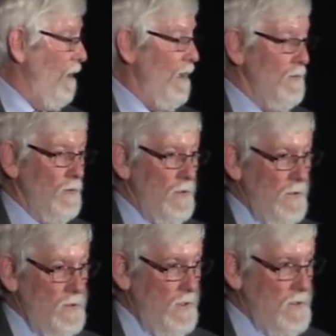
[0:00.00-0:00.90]
and looked at
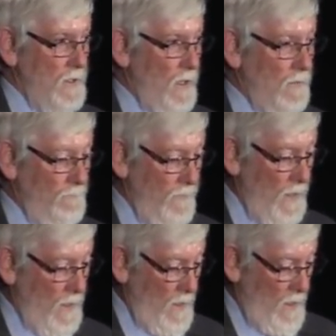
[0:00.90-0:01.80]
the GCL.
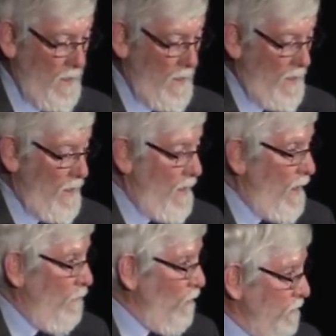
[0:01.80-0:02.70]

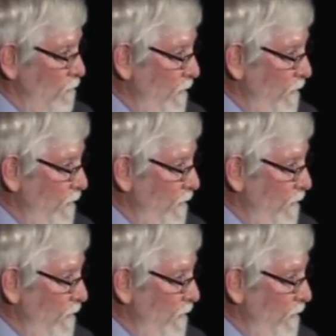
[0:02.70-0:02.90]
And what did